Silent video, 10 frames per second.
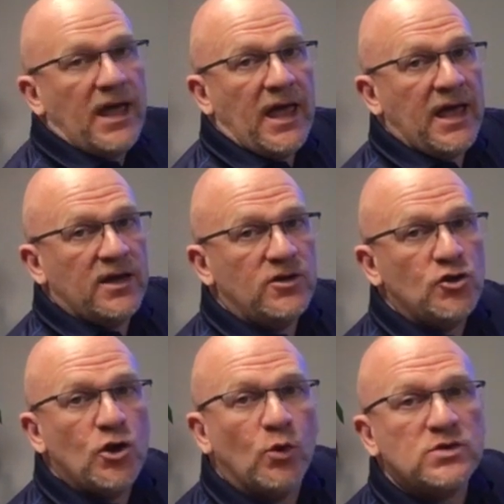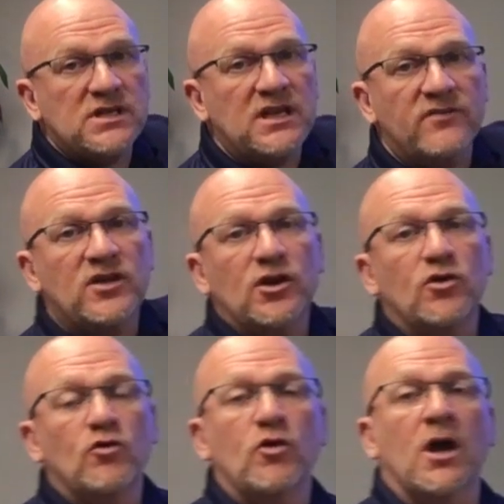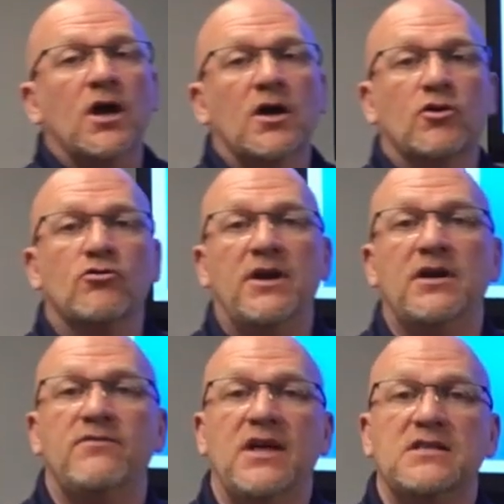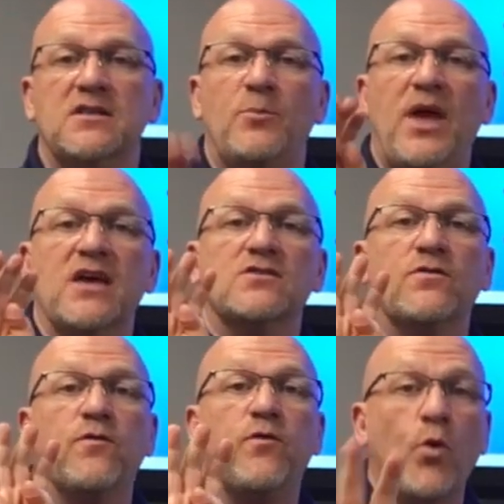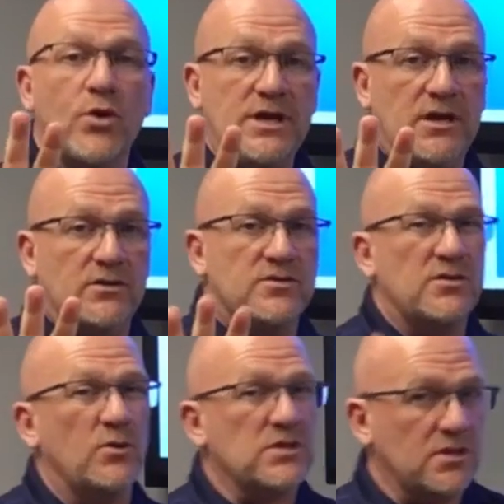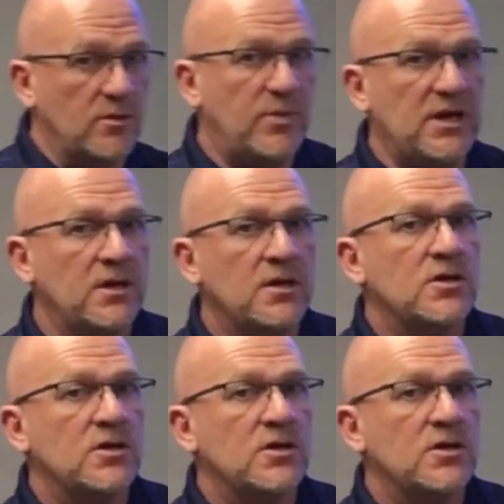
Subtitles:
And no significant credit events in the past 4 years. So it's a little bit